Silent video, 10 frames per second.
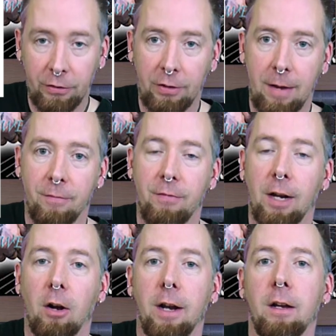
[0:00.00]
same
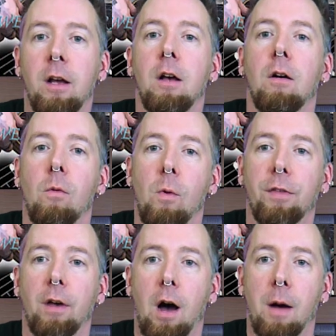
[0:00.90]
fingering
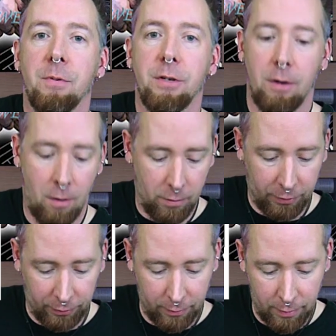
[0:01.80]
with
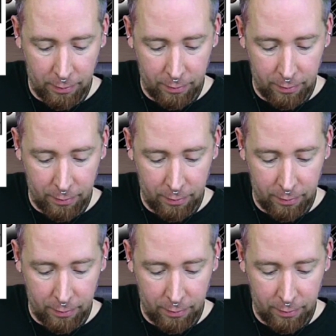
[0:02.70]
upstrokes.